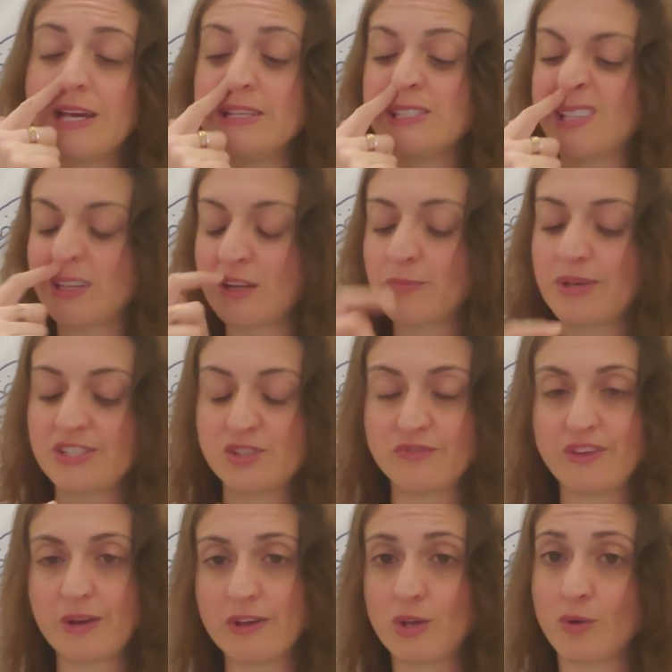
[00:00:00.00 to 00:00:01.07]
It's going to be, it's a
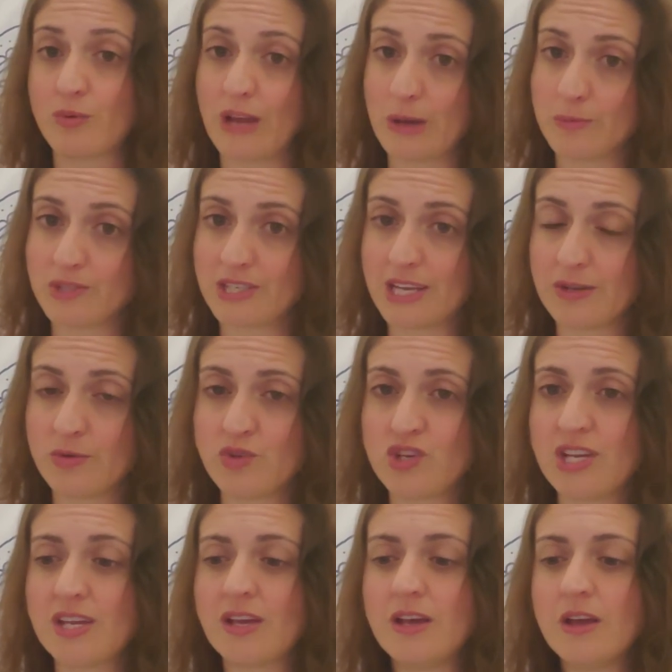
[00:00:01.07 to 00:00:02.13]
very grounded
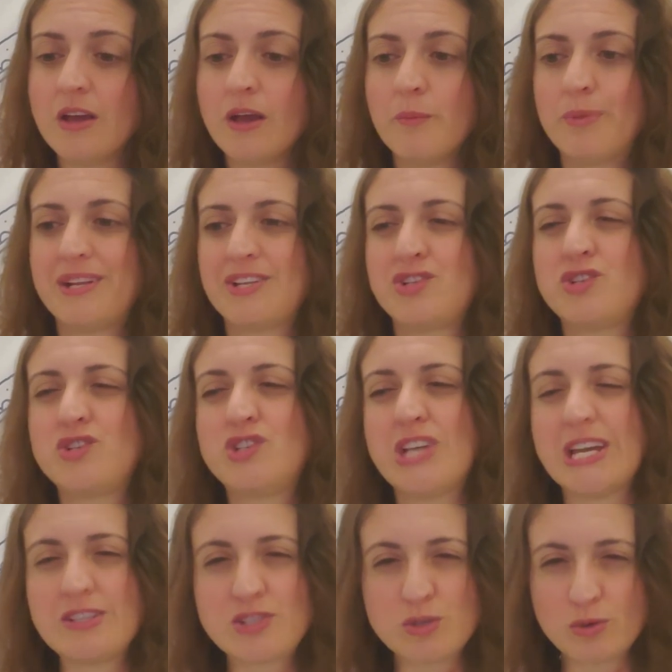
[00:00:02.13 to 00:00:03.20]
energy, but it's
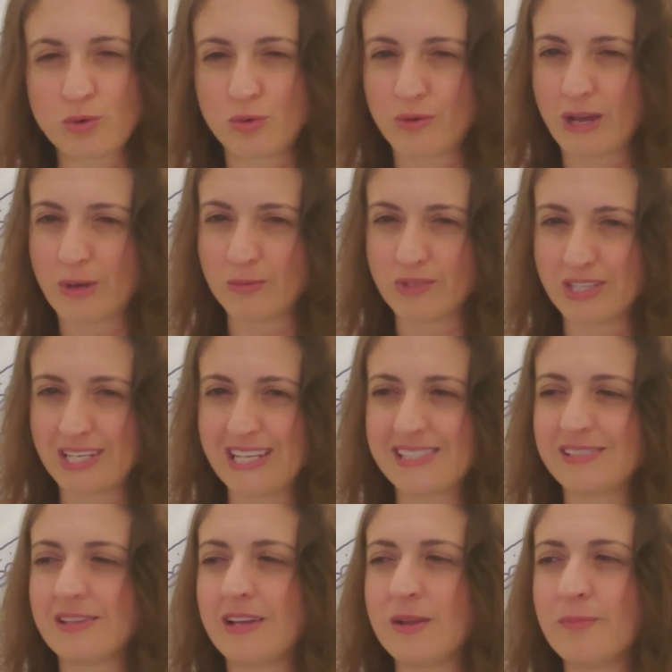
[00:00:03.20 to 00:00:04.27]
gentle grounded.
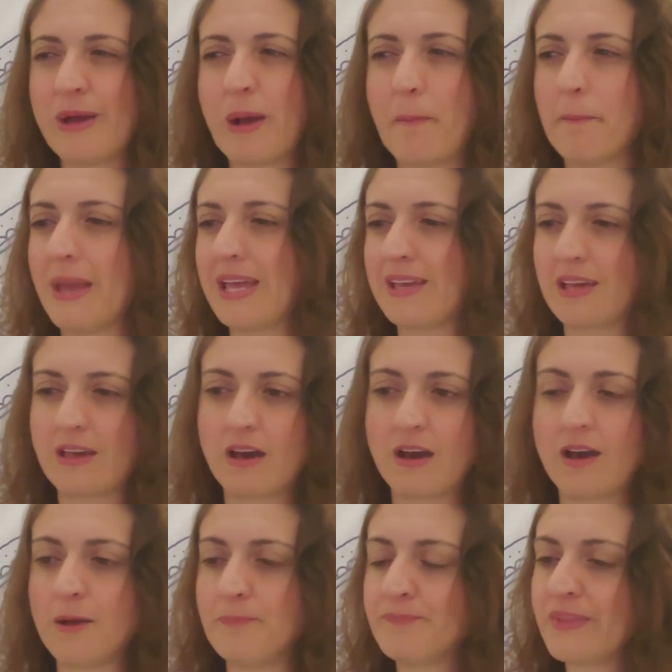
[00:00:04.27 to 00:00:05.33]
It's not about making a,
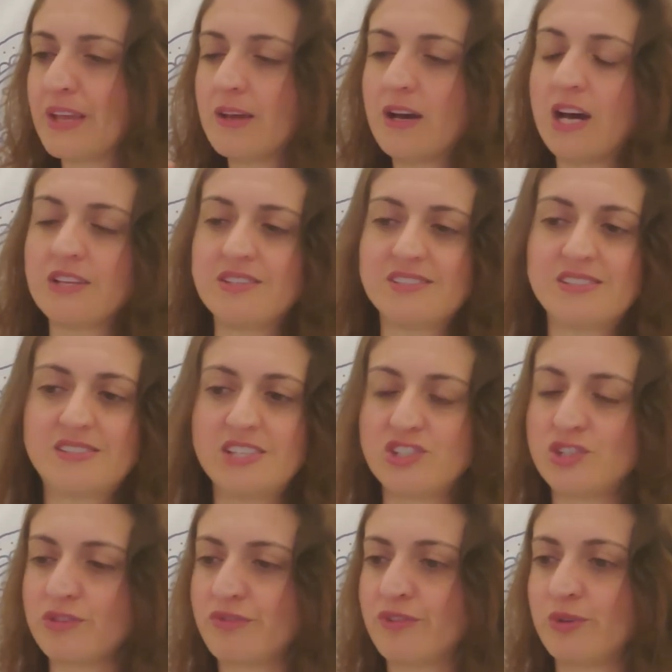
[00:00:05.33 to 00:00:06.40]
um, a
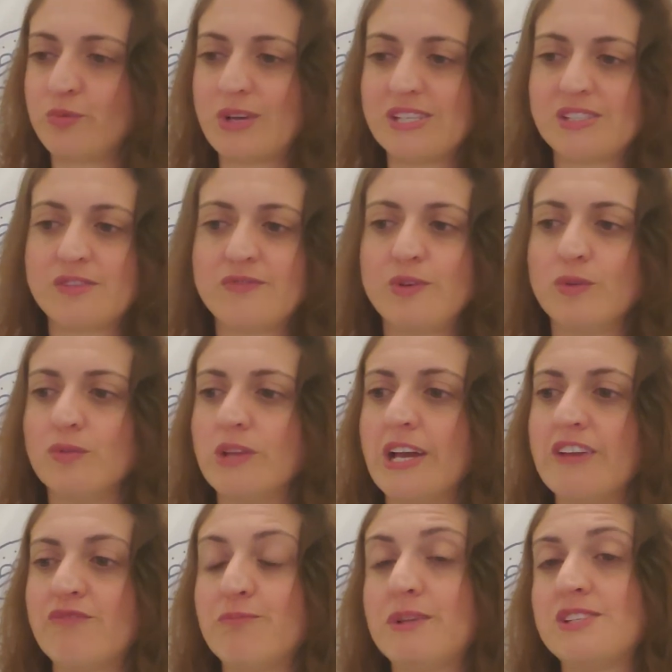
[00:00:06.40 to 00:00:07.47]
decision for the rest of your
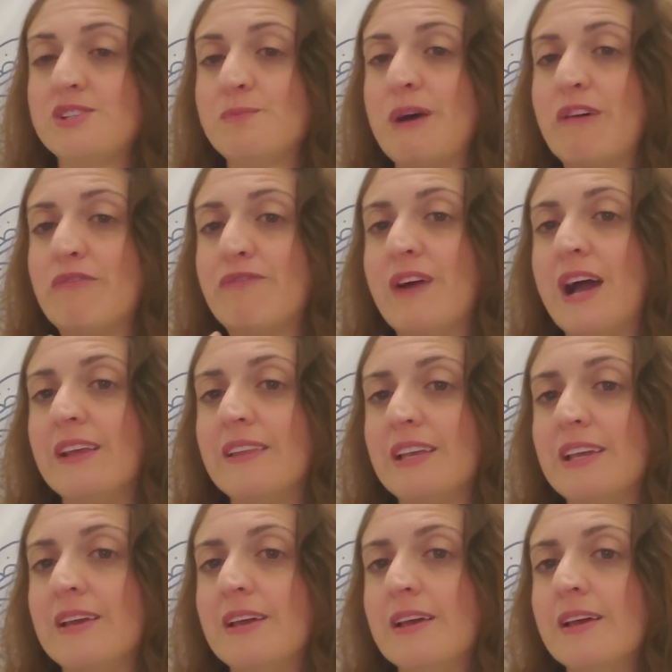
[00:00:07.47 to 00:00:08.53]
life, but it's about
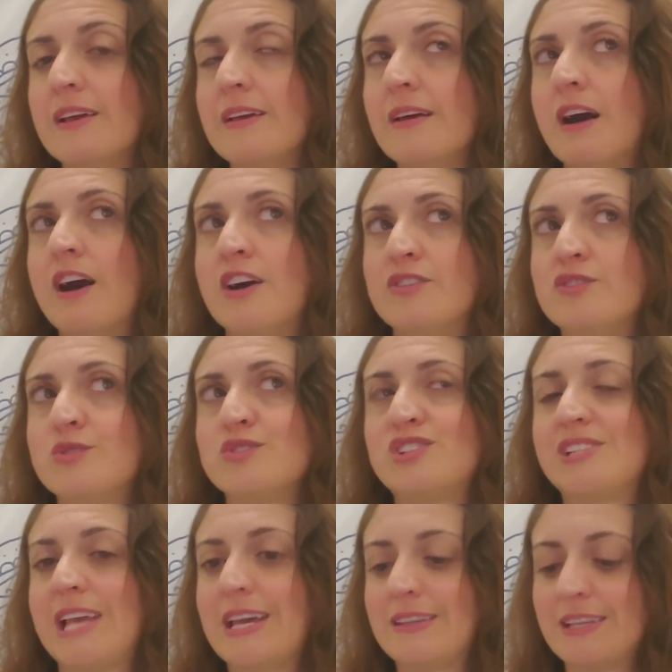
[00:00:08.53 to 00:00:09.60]
finally
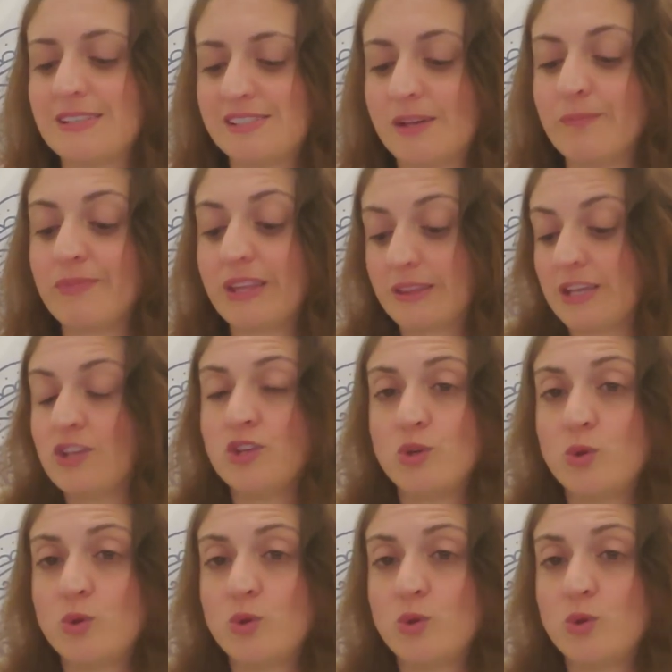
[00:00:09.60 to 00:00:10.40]
understanding something that